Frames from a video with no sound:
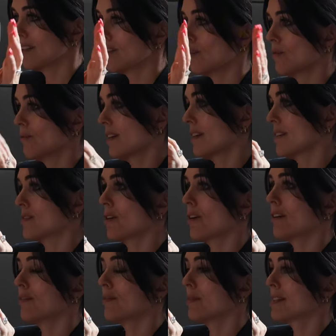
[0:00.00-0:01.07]
at home feeling sorry
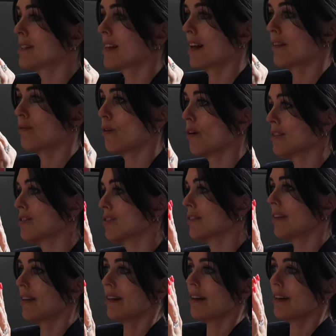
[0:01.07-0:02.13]
for myself, watching
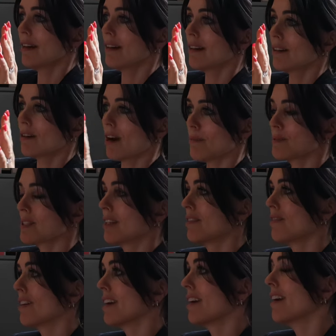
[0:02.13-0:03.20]
crap
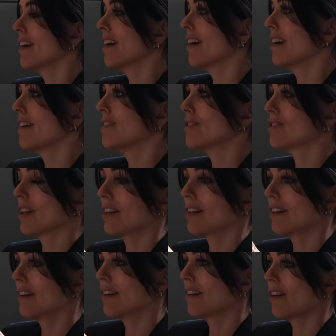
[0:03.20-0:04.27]
TV and
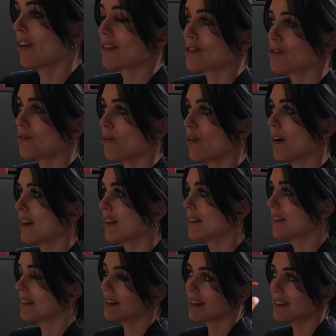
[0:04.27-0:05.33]
drinking lots of
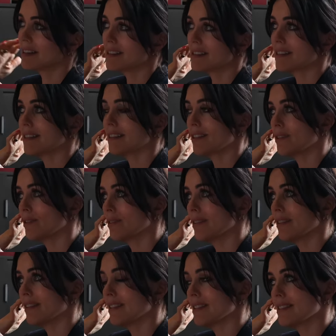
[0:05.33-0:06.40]
wine. And,
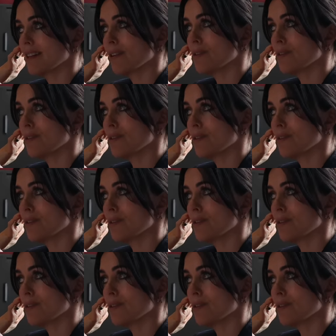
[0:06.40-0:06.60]
as I